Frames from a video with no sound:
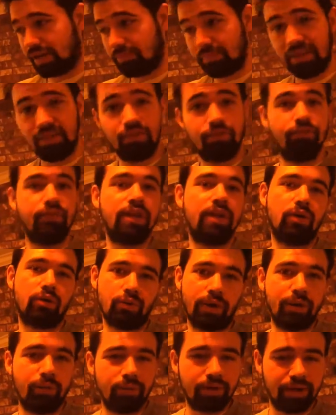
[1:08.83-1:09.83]
I made the video
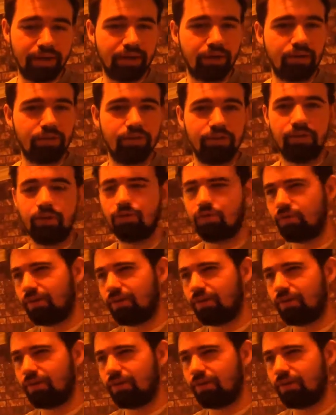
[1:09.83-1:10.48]
right when I heard the news,